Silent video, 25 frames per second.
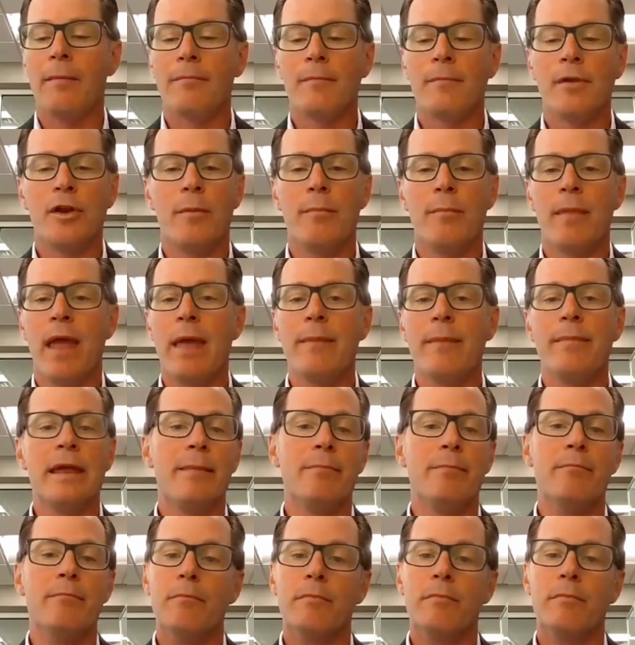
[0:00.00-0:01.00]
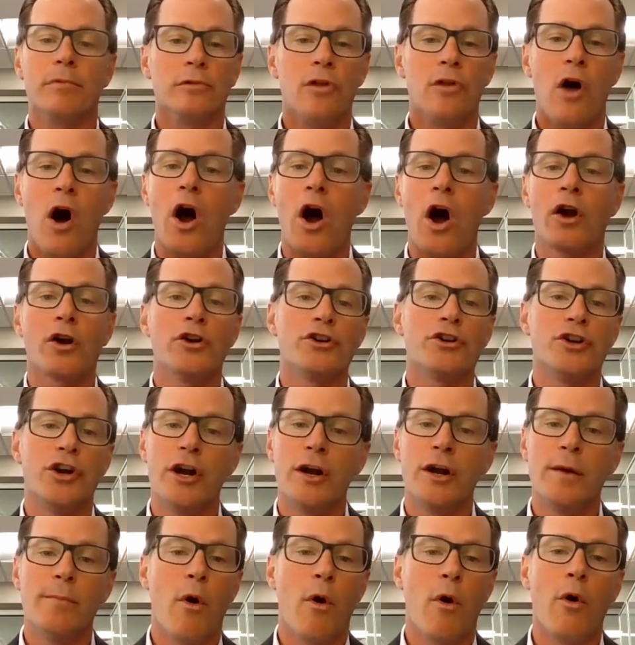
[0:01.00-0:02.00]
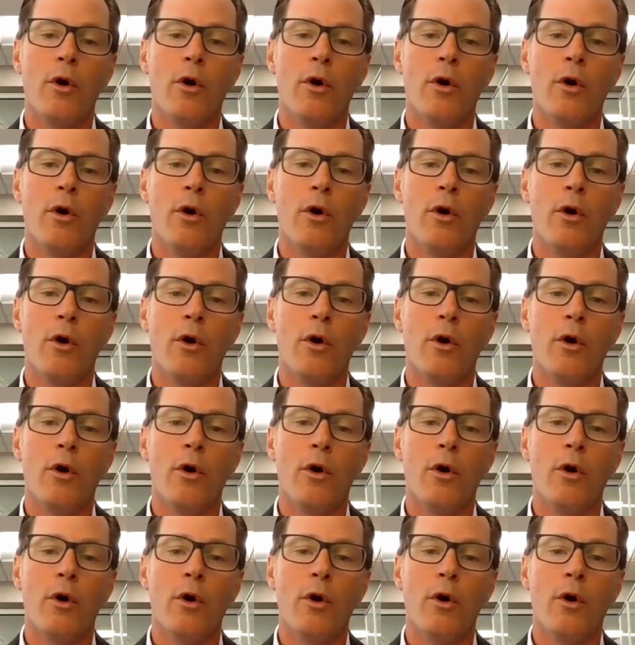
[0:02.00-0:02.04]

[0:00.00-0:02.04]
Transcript: maybe longer term